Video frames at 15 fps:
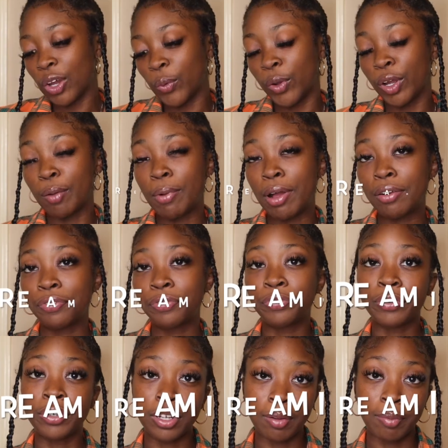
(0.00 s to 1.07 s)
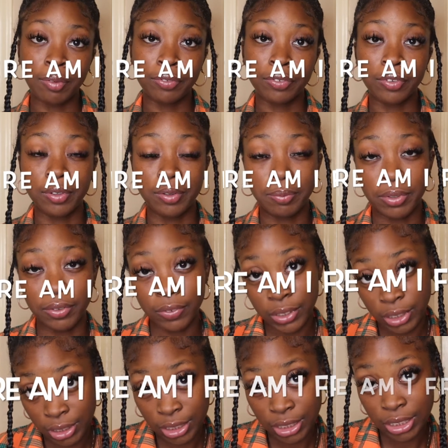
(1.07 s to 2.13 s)
Where am I from? I'm from
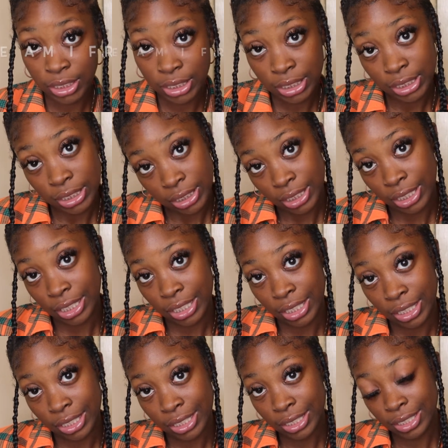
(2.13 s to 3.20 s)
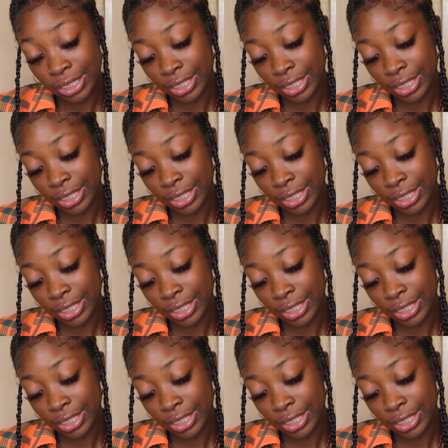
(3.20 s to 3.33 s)
Memphis, Tennessee.